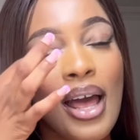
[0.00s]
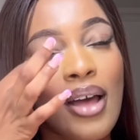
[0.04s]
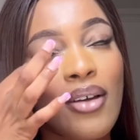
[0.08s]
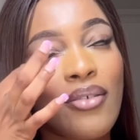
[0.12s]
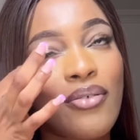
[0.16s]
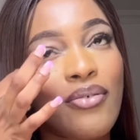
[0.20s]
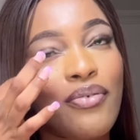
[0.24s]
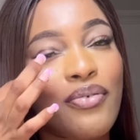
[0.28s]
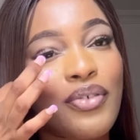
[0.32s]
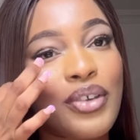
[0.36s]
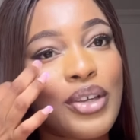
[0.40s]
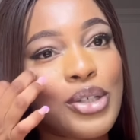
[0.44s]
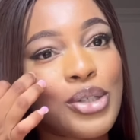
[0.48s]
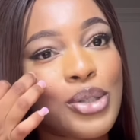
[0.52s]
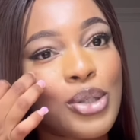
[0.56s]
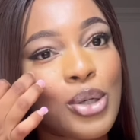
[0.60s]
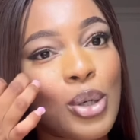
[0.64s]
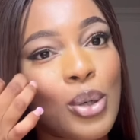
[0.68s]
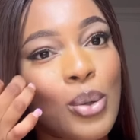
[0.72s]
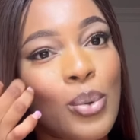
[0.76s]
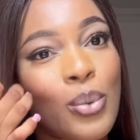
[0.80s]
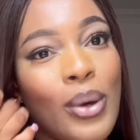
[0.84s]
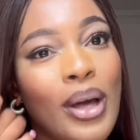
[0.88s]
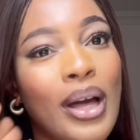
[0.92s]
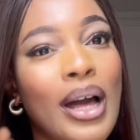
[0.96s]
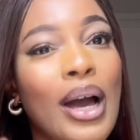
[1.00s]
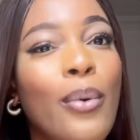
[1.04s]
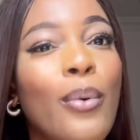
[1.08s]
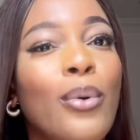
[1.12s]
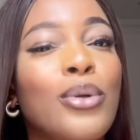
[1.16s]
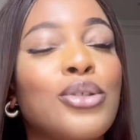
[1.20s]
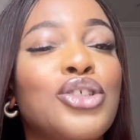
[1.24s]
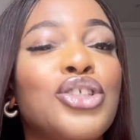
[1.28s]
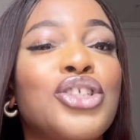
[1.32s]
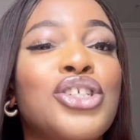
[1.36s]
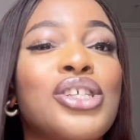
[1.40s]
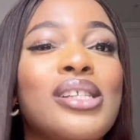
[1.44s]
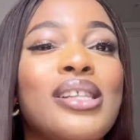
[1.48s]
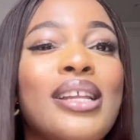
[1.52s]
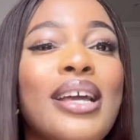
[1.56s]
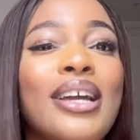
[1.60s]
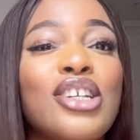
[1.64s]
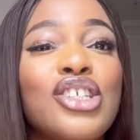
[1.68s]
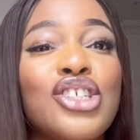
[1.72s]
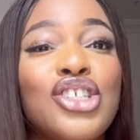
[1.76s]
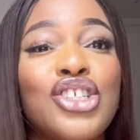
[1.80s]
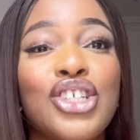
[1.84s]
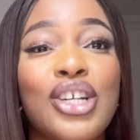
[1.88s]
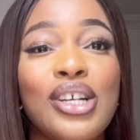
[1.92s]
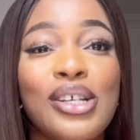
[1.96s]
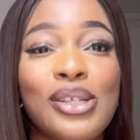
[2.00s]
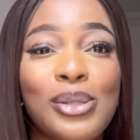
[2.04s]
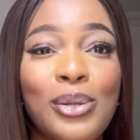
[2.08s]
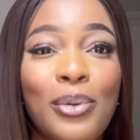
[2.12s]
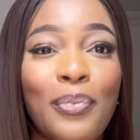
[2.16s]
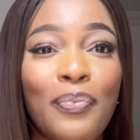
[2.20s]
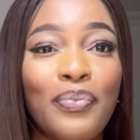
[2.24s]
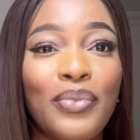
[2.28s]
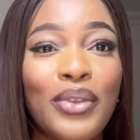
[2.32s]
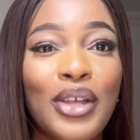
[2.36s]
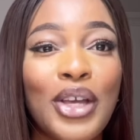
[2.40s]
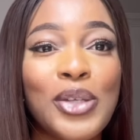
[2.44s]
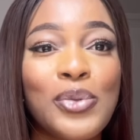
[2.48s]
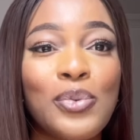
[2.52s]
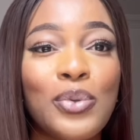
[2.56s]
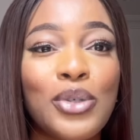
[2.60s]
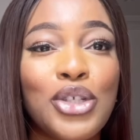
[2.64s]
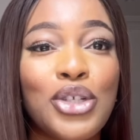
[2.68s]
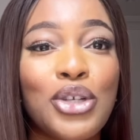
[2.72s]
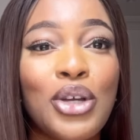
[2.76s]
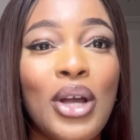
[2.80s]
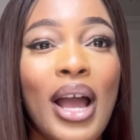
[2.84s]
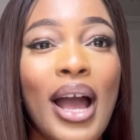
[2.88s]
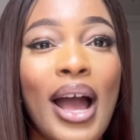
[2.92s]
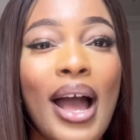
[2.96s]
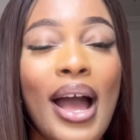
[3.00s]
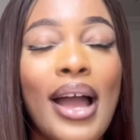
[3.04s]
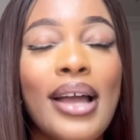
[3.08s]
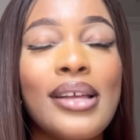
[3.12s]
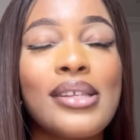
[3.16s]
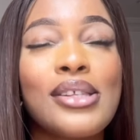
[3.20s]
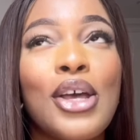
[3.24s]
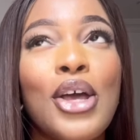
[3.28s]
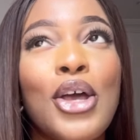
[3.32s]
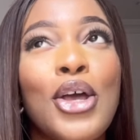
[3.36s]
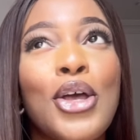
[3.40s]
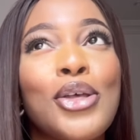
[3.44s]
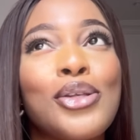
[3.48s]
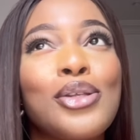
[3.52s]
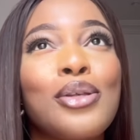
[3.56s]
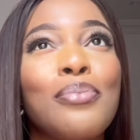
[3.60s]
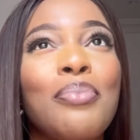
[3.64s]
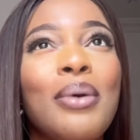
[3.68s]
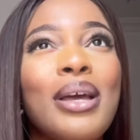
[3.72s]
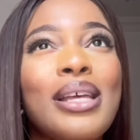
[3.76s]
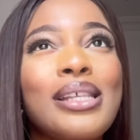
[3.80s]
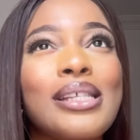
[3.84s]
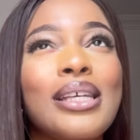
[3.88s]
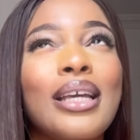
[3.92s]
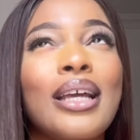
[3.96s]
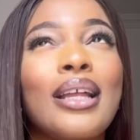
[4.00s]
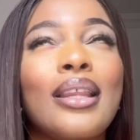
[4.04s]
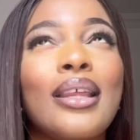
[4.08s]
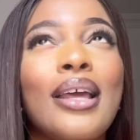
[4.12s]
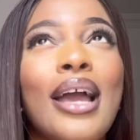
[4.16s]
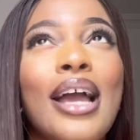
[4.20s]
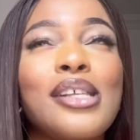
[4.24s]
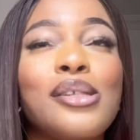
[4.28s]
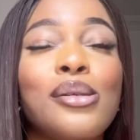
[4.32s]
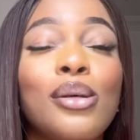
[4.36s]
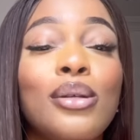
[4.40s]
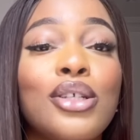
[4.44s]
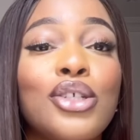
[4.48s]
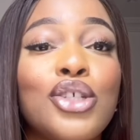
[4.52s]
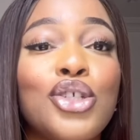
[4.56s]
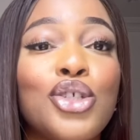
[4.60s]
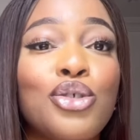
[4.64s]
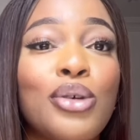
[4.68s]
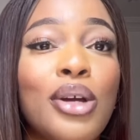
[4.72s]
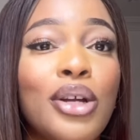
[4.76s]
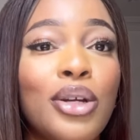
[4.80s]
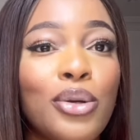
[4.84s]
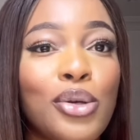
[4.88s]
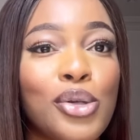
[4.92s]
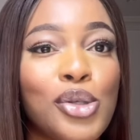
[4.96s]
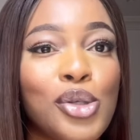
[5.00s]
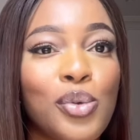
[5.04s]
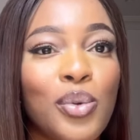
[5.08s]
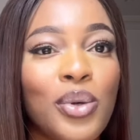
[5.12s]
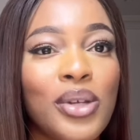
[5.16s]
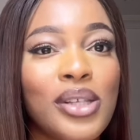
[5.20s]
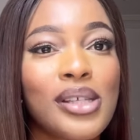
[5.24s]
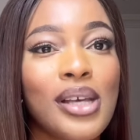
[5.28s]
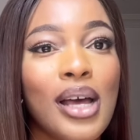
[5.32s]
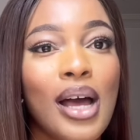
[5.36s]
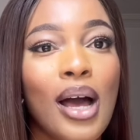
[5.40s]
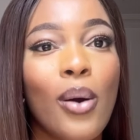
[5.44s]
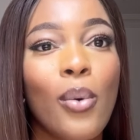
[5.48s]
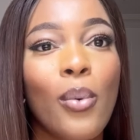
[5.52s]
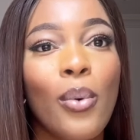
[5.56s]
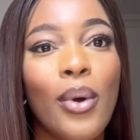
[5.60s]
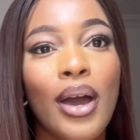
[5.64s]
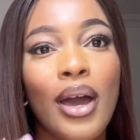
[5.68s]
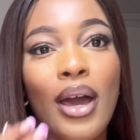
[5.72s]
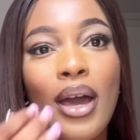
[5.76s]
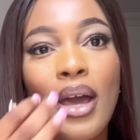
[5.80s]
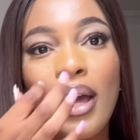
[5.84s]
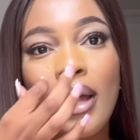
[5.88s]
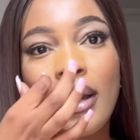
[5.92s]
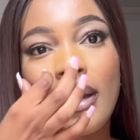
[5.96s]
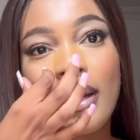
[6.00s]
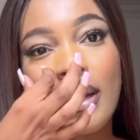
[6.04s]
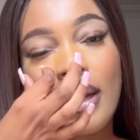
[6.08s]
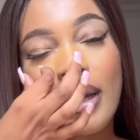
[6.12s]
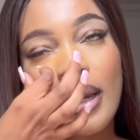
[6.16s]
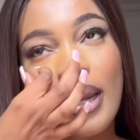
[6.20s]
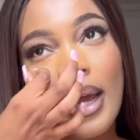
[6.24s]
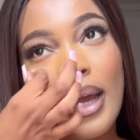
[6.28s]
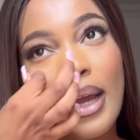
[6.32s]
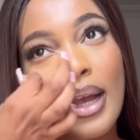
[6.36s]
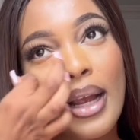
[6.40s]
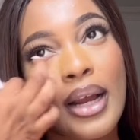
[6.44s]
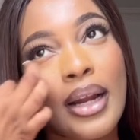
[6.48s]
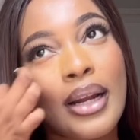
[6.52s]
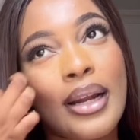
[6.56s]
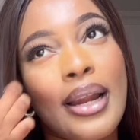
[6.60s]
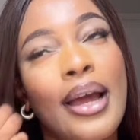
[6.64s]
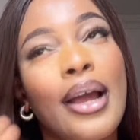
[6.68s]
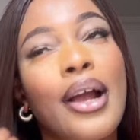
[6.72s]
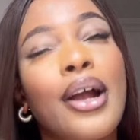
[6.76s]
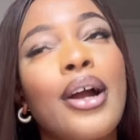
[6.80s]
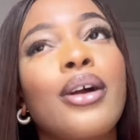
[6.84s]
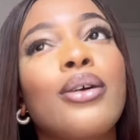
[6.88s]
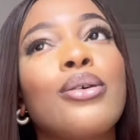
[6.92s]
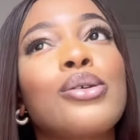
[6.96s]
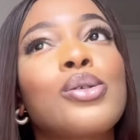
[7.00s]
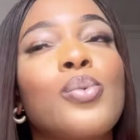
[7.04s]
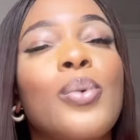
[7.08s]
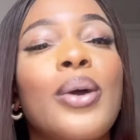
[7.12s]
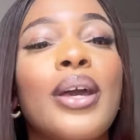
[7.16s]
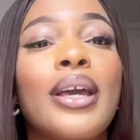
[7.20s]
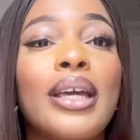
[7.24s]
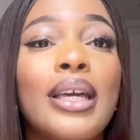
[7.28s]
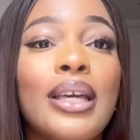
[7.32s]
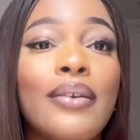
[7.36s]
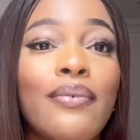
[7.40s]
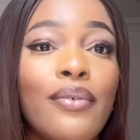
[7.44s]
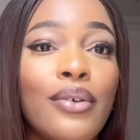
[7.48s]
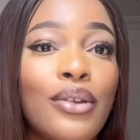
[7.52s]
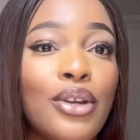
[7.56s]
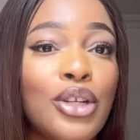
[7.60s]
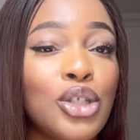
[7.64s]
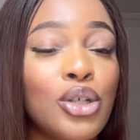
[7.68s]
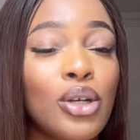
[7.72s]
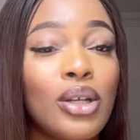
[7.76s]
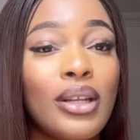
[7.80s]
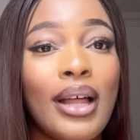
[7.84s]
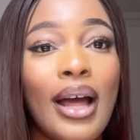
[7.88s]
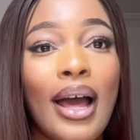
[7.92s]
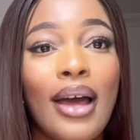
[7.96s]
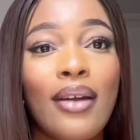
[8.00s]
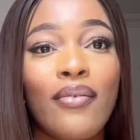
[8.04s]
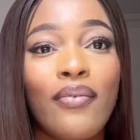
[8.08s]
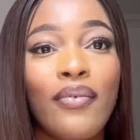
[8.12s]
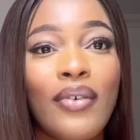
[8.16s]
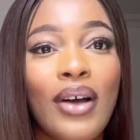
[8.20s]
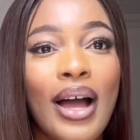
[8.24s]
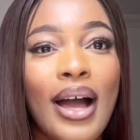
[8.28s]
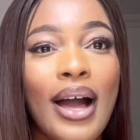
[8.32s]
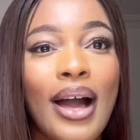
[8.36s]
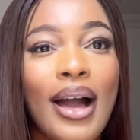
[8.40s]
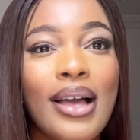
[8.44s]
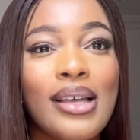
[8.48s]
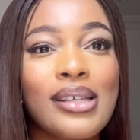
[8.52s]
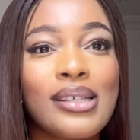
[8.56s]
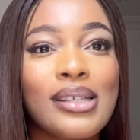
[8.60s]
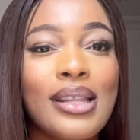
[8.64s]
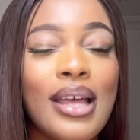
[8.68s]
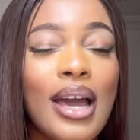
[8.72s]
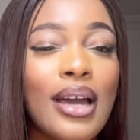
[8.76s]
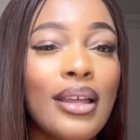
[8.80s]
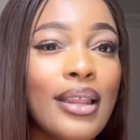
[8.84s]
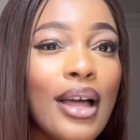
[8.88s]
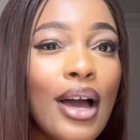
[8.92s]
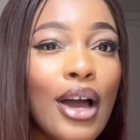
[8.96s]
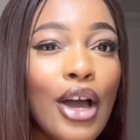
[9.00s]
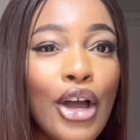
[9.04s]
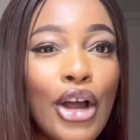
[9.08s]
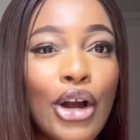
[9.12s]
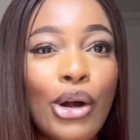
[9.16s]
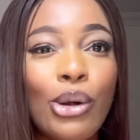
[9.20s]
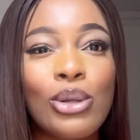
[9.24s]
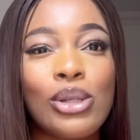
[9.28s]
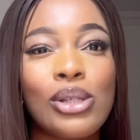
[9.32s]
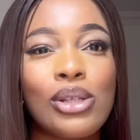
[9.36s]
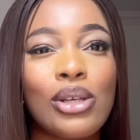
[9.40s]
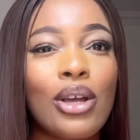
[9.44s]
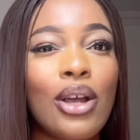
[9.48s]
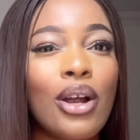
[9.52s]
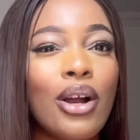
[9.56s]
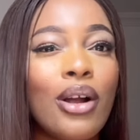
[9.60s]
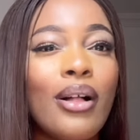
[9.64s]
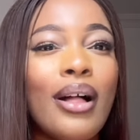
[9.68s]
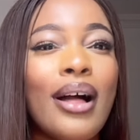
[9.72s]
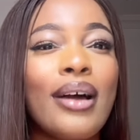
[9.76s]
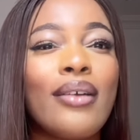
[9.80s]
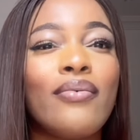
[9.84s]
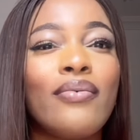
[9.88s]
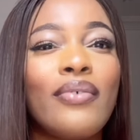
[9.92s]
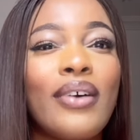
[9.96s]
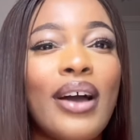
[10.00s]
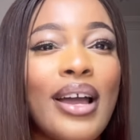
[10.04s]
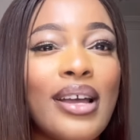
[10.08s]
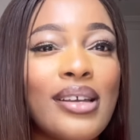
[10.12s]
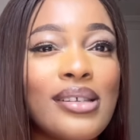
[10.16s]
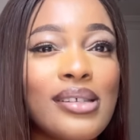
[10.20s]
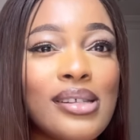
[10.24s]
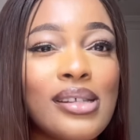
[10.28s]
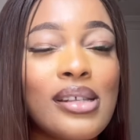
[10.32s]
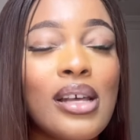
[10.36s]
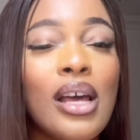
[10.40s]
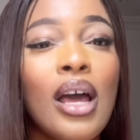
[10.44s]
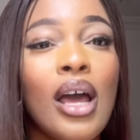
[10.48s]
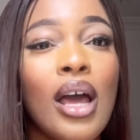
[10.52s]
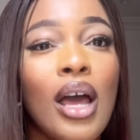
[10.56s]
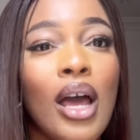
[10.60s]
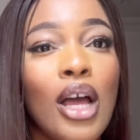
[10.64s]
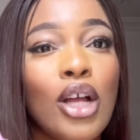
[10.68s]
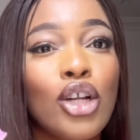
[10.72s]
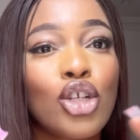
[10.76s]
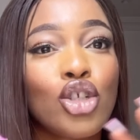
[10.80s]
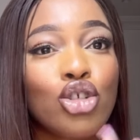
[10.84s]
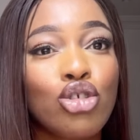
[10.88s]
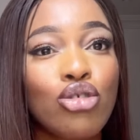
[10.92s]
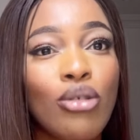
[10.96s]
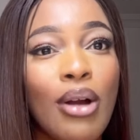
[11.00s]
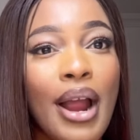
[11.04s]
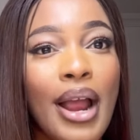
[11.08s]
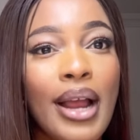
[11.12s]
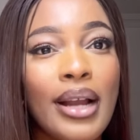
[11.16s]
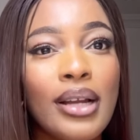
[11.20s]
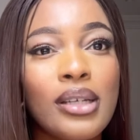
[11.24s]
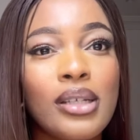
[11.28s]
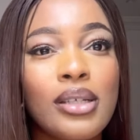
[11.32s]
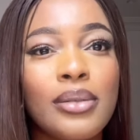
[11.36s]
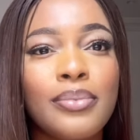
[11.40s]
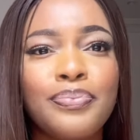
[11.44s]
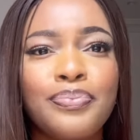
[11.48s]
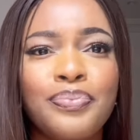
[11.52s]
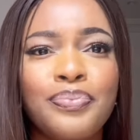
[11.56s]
video where I want to just like share some things with you guys. So basically I saw this trend on Twitter where like girls were giving each other advice, like that girl to girl advice trend,